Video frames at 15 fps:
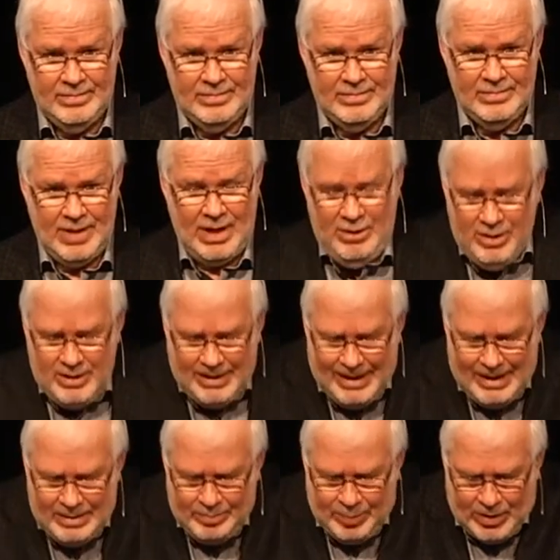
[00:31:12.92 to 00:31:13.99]
How can
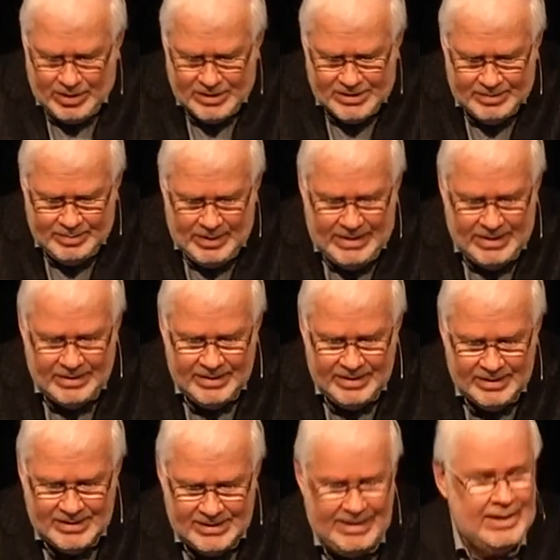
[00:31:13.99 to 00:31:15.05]
I possibly
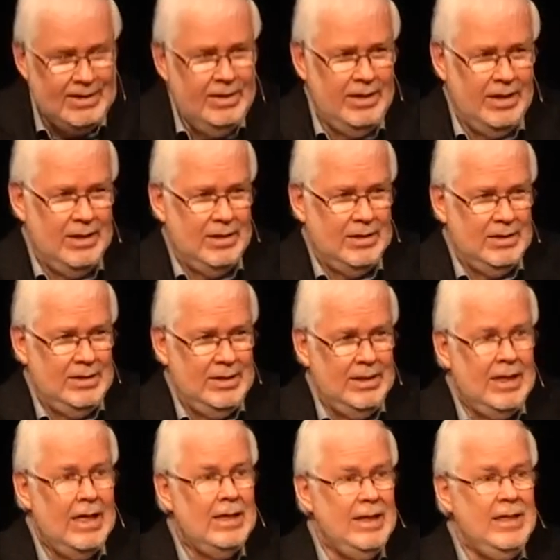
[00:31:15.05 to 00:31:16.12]
understand that? Indeed,
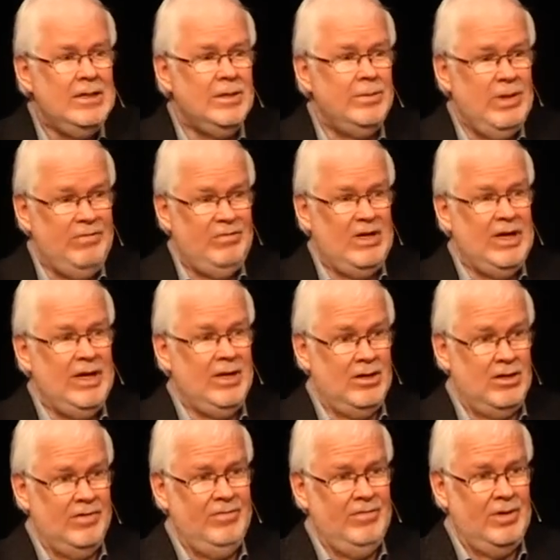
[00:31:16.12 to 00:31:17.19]
I need to be very
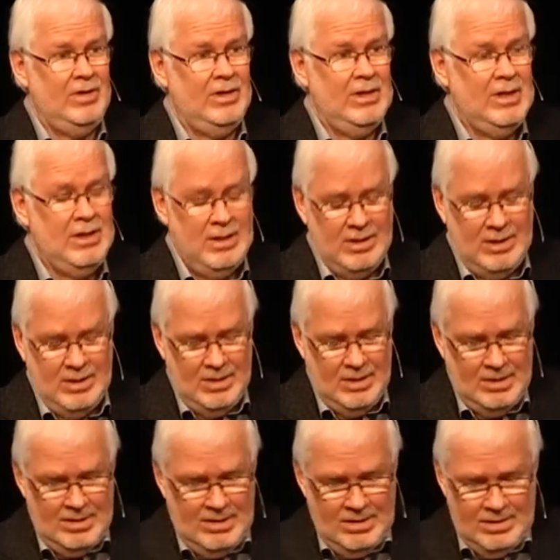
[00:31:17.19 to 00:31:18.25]
careful
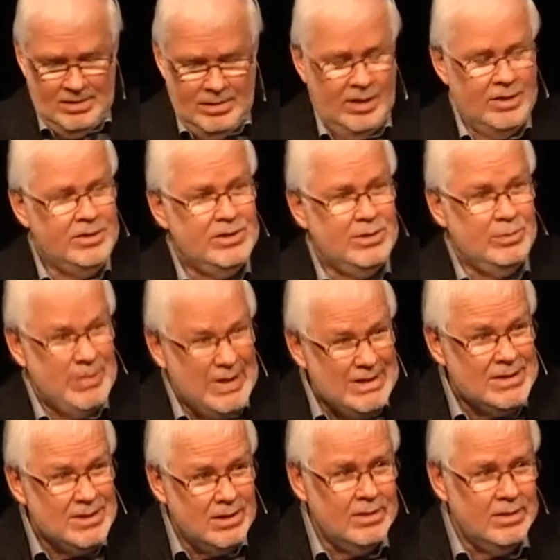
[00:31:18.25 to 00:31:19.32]
not to
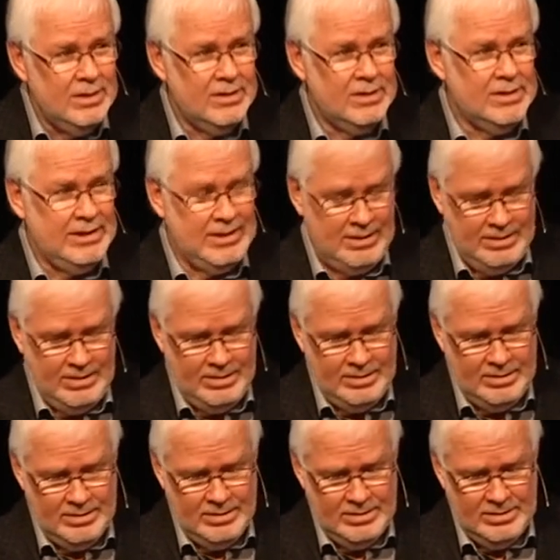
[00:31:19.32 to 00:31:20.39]
misunderstand
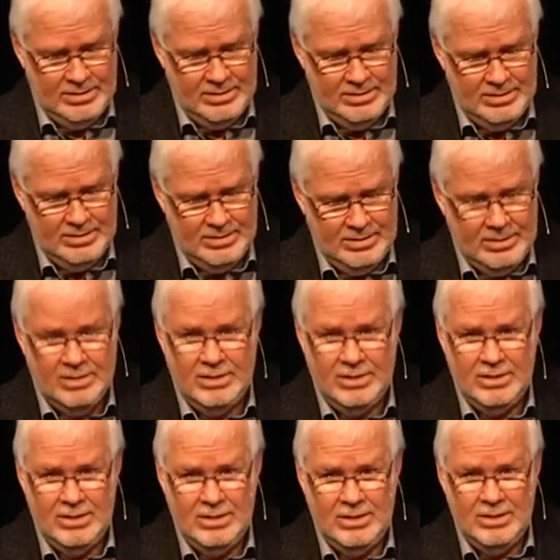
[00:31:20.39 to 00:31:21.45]
it.
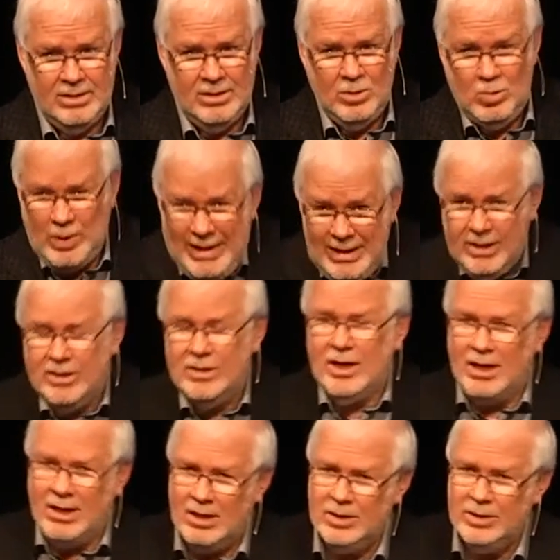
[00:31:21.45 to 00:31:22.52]
We could
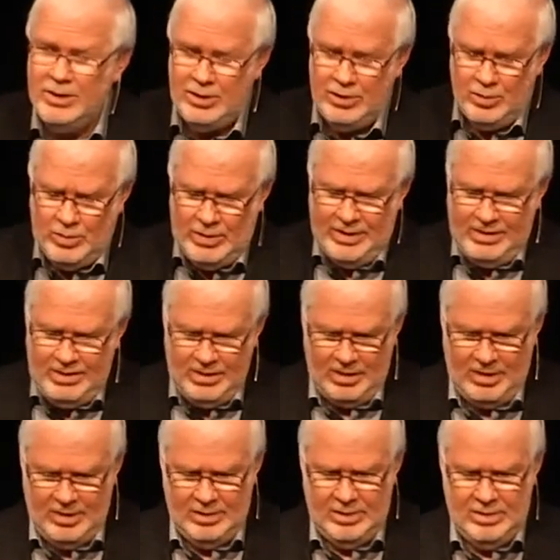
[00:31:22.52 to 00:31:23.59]
argue with God